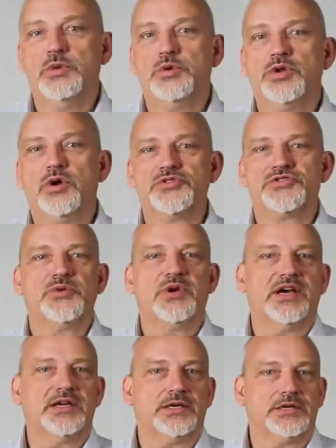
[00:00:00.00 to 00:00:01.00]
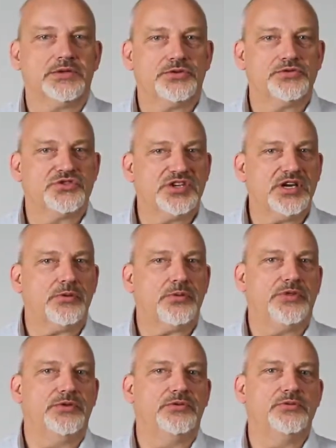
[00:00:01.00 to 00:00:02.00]
would also like to share
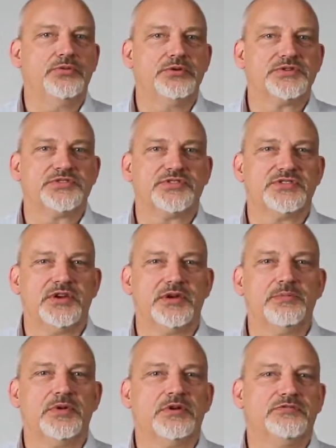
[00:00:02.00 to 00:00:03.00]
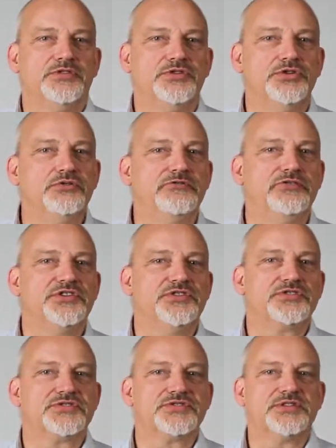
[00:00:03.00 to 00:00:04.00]
with you some of the new
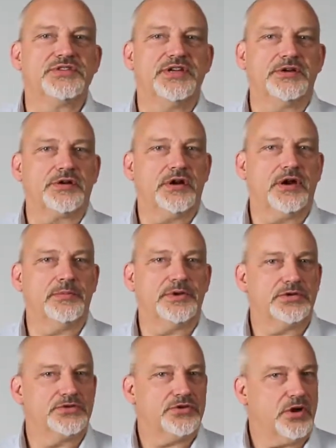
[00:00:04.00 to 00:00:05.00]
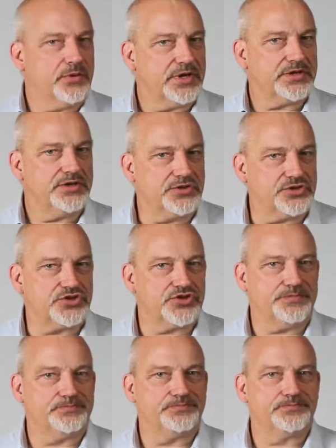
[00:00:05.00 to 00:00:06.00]
features that are coming to AUDAC Touch.